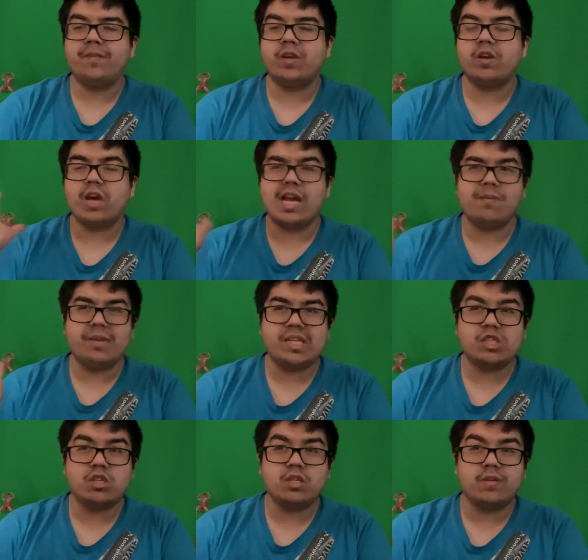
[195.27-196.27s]
figure
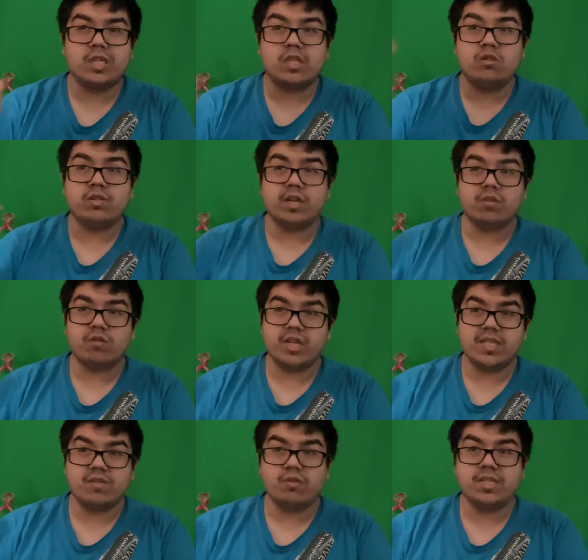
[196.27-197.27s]
animation to use on
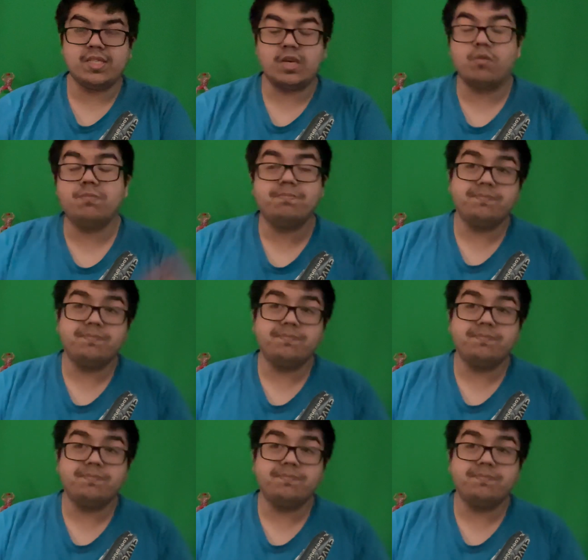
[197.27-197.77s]
green screen. So